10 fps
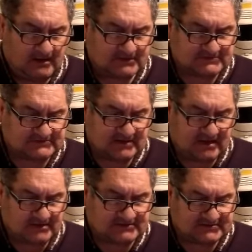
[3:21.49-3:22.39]
A
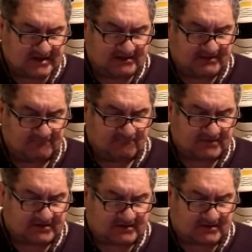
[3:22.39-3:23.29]

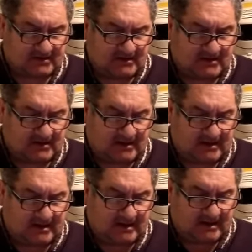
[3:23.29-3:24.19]
Sandvik
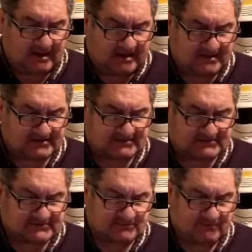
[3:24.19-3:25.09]

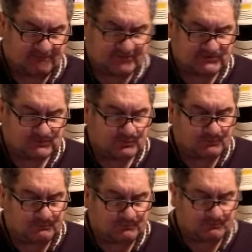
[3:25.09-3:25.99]
axe,
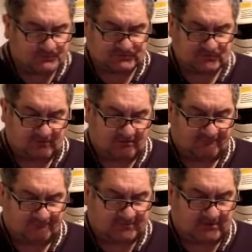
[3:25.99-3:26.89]
professional
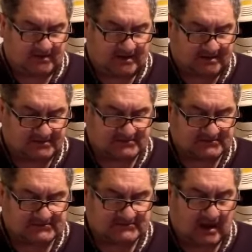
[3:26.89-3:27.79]
bushcraft
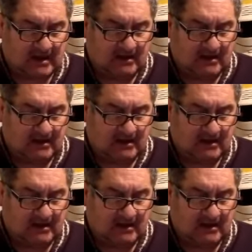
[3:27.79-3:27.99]
axe.